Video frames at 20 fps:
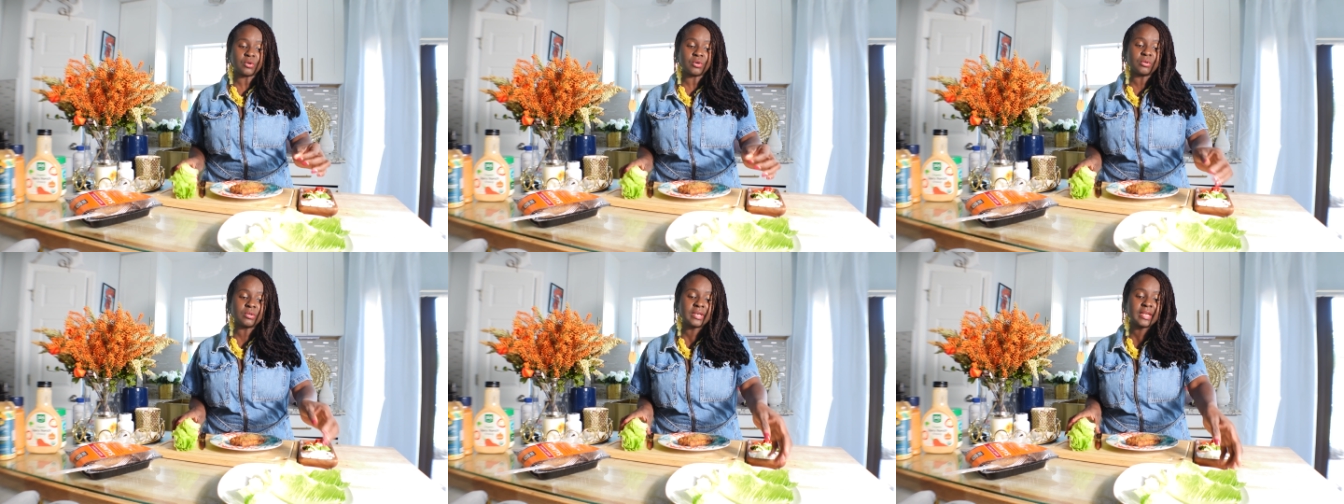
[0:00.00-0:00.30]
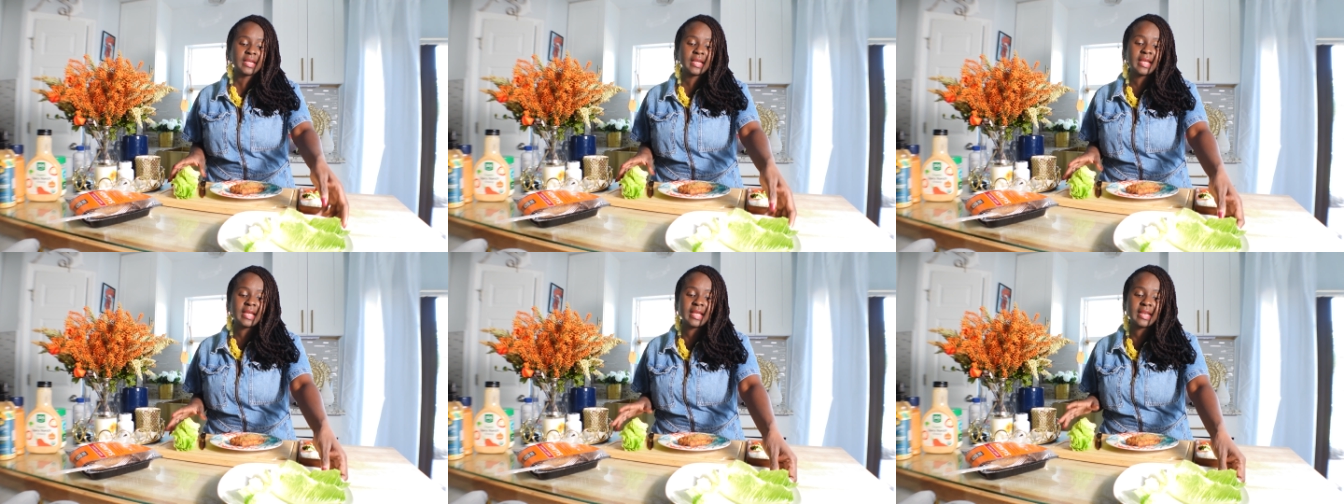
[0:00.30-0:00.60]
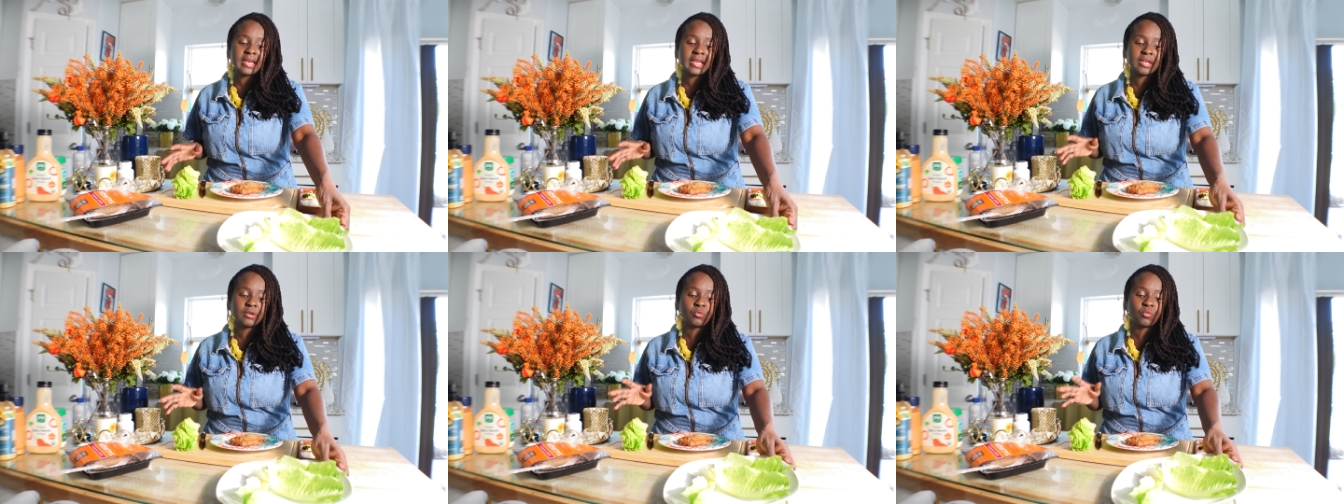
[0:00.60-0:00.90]
gone
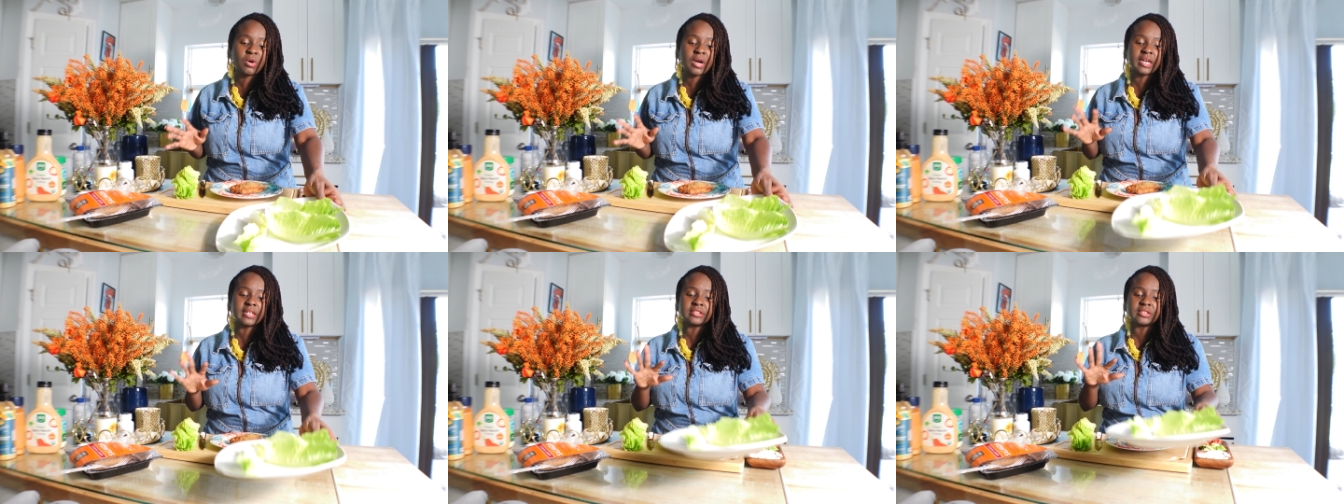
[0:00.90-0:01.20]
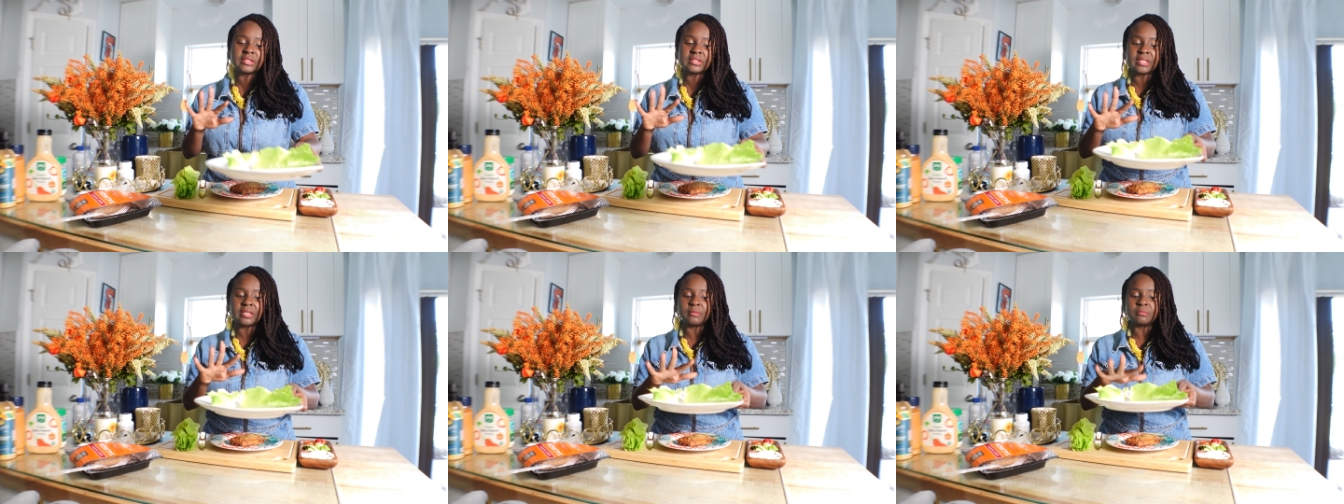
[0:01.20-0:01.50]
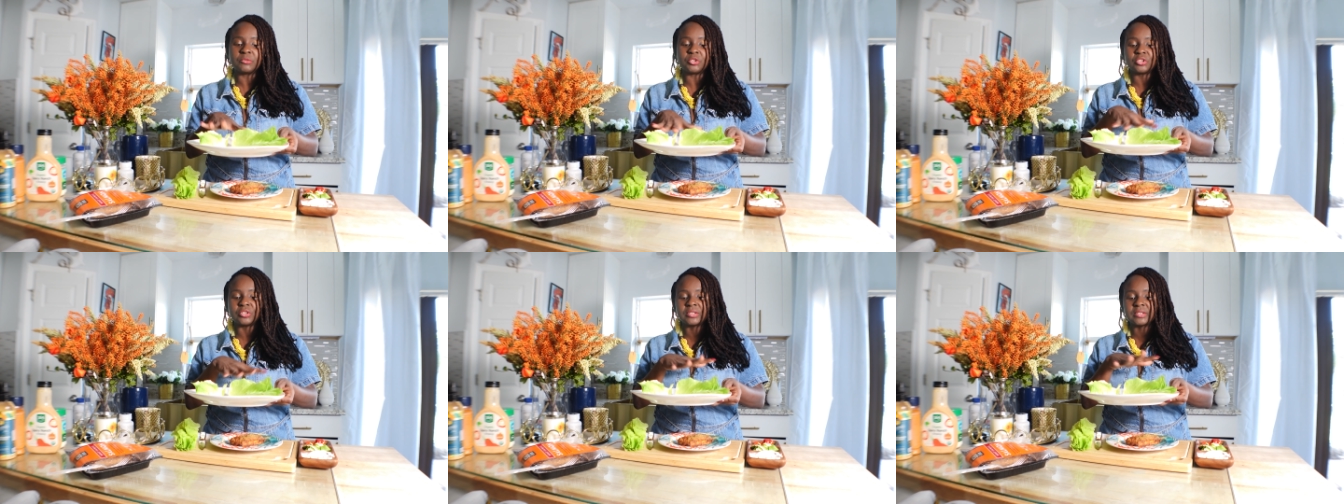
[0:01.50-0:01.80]
ahead and washed
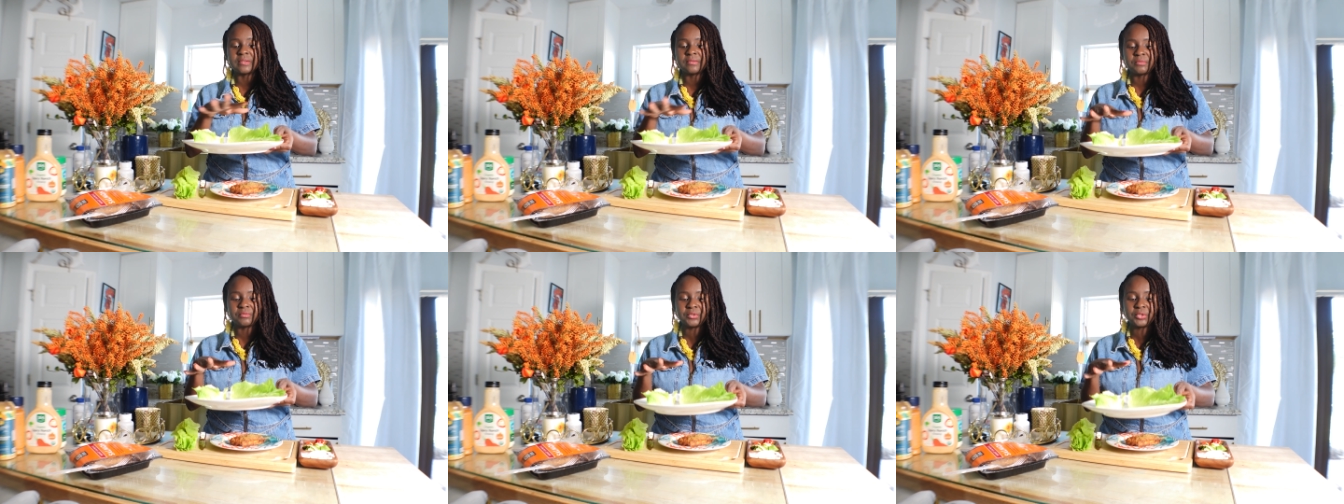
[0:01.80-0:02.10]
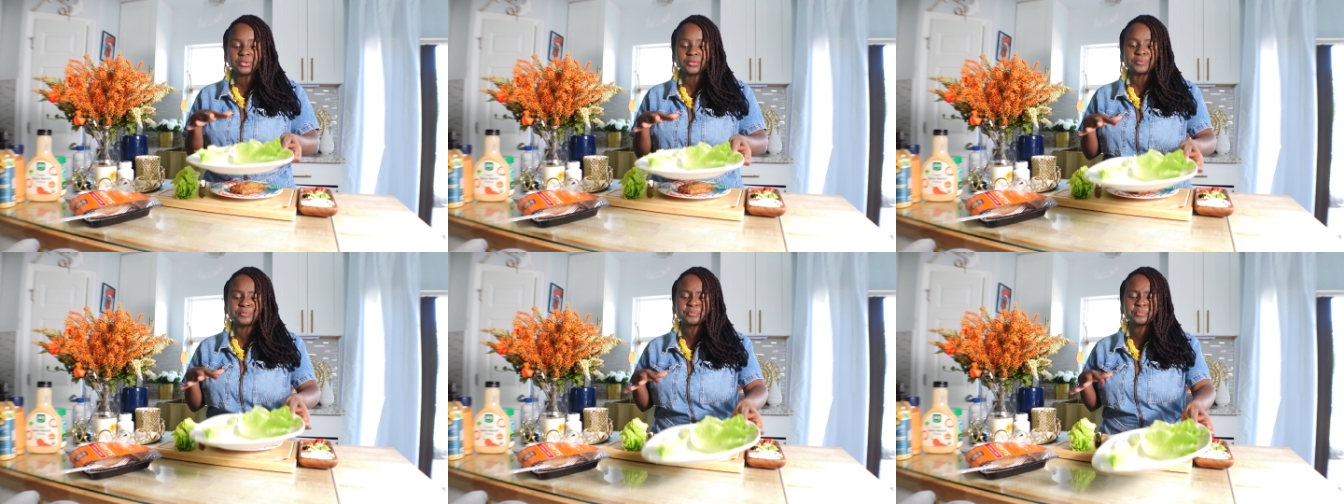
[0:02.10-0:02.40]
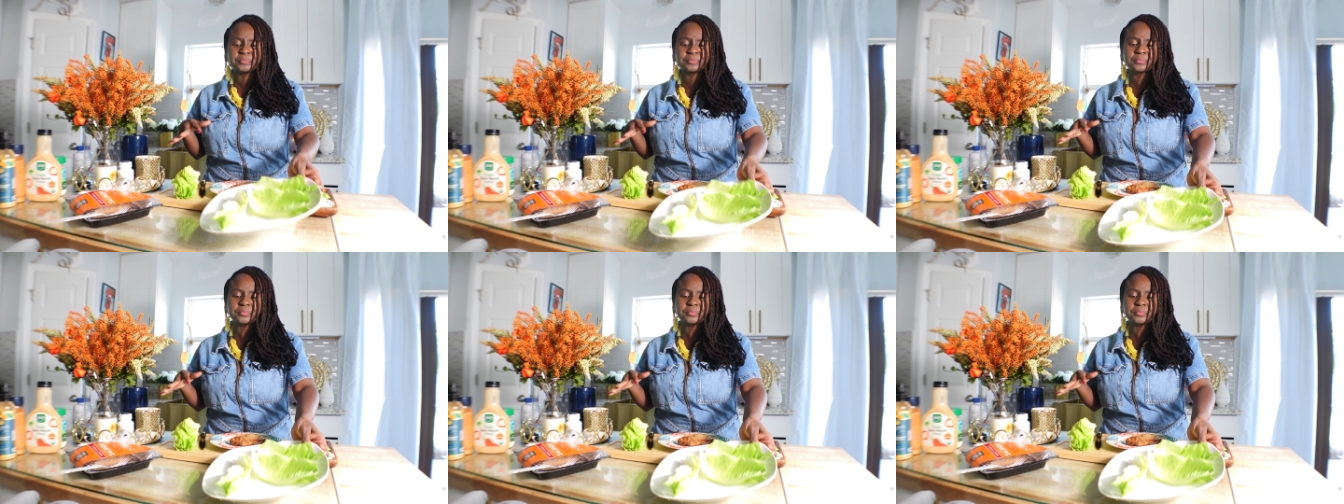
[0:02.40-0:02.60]
some just a few